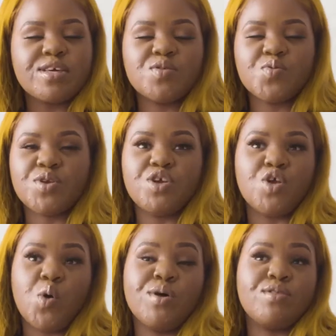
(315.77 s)
I just want to
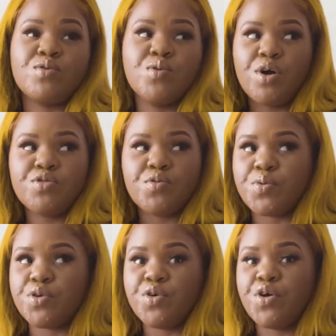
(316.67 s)
know, as a new
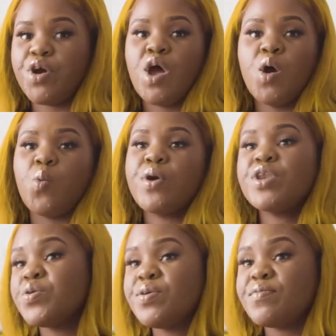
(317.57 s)
entrepreneur, where
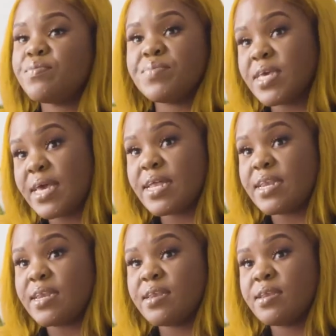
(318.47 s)
do you even
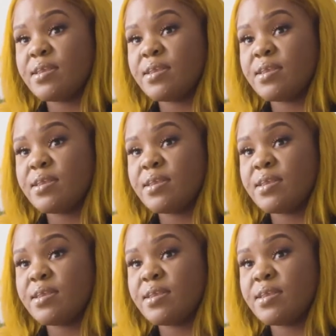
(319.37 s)
begin?